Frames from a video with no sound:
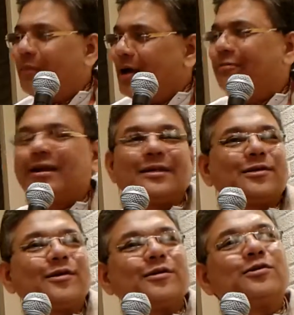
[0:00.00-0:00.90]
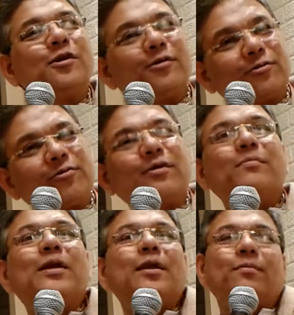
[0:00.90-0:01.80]
by our acharyas through the
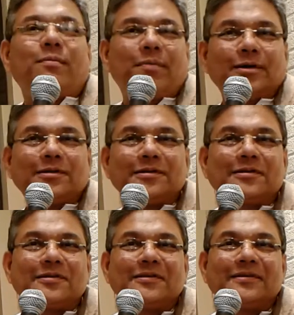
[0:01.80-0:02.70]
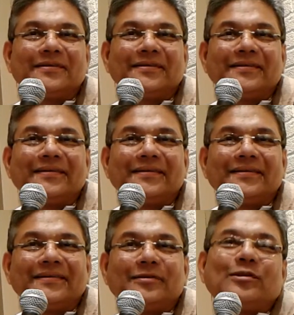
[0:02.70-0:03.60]
medium of bhajans.
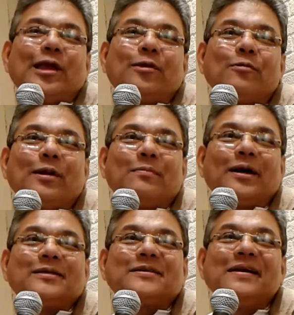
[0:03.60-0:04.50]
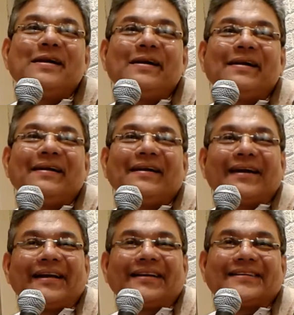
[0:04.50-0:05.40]
So thank you very much.
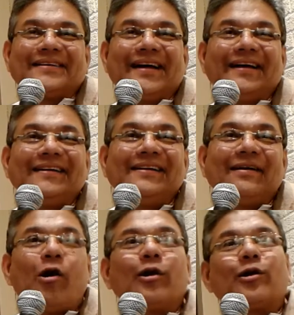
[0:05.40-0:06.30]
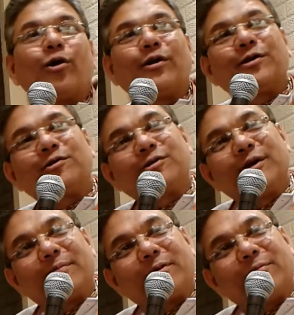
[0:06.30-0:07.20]
Hare Krishna. All glories to
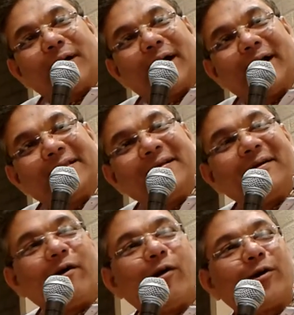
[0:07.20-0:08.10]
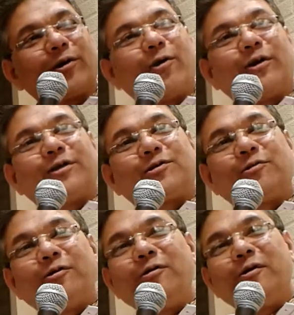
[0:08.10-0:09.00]
Srila Prabhupada. All glories
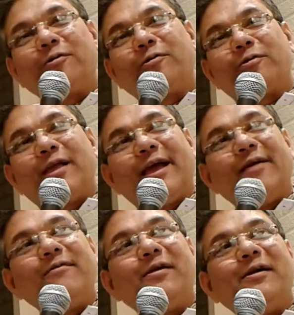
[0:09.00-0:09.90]
to Gurudev.